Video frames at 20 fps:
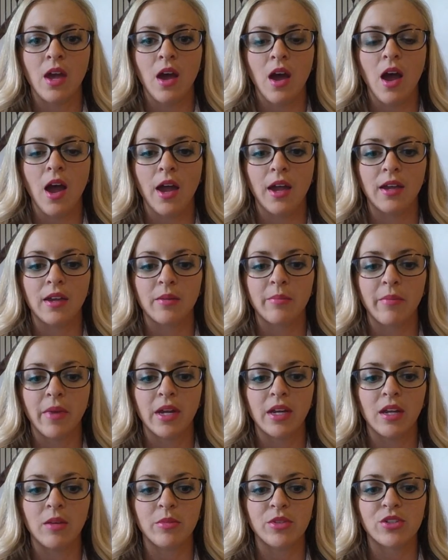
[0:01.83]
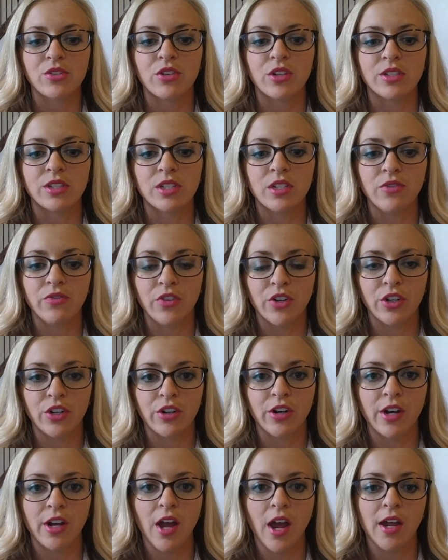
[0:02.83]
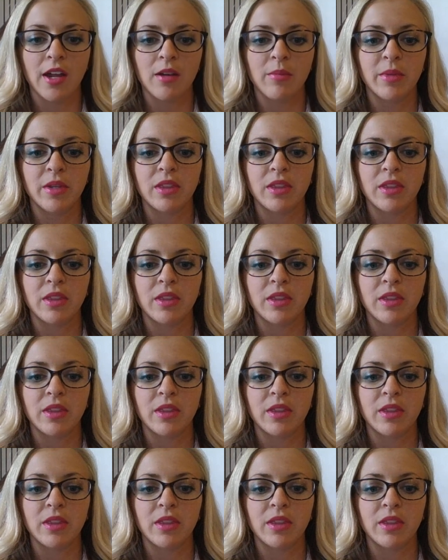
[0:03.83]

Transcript: Hi, my name is Christy Ferner, and I am